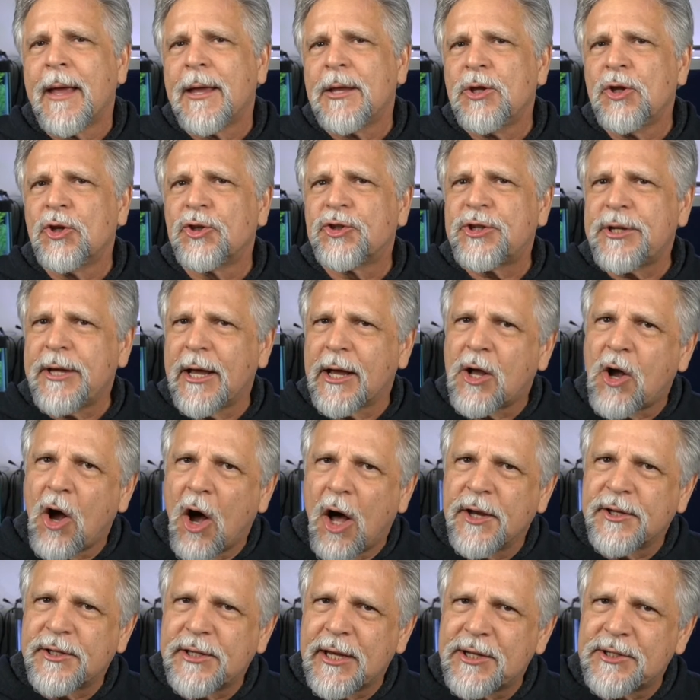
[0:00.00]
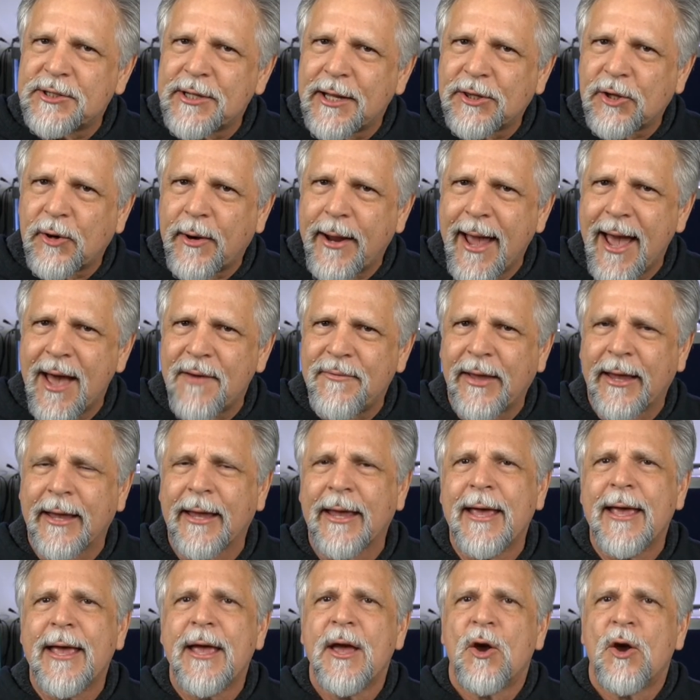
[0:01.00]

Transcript: you'll see a contest that they're having